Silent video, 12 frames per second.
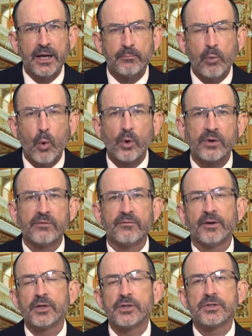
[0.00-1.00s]
important
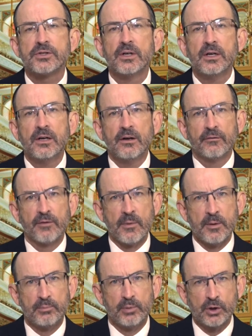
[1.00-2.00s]
verse from
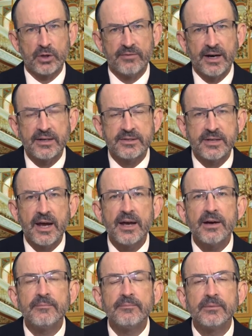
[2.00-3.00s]
the book of
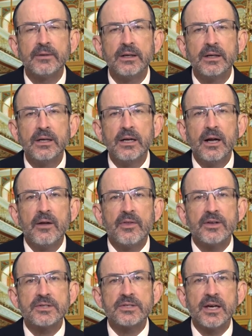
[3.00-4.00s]
Isaiah
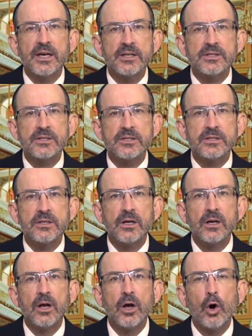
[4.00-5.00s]
that says,
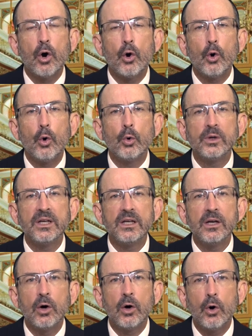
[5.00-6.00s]

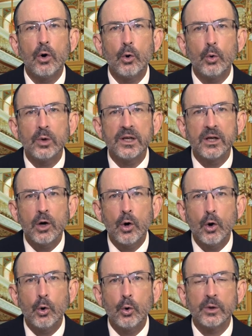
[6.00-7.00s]
Holy, holy,
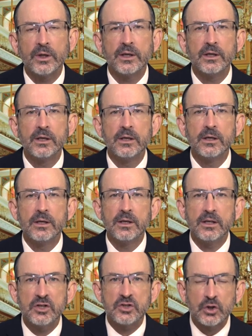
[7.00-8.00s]
holy
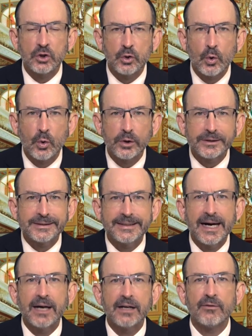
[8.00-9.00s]
is the Lord
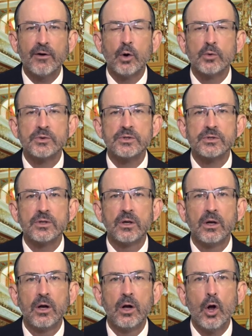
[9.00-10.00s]
God of hosts.
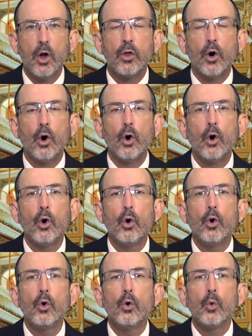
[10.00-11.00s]
The
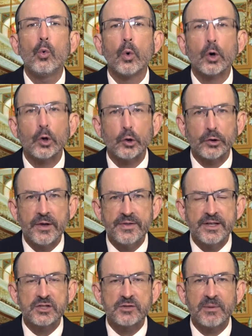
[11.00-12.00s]
whole world, and
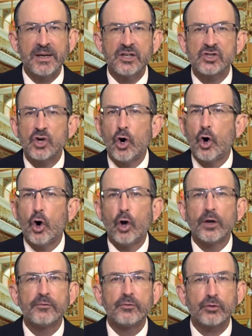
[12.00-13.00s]
this means all
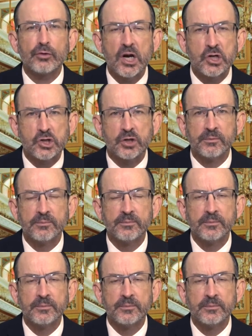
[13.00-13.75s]
of creation,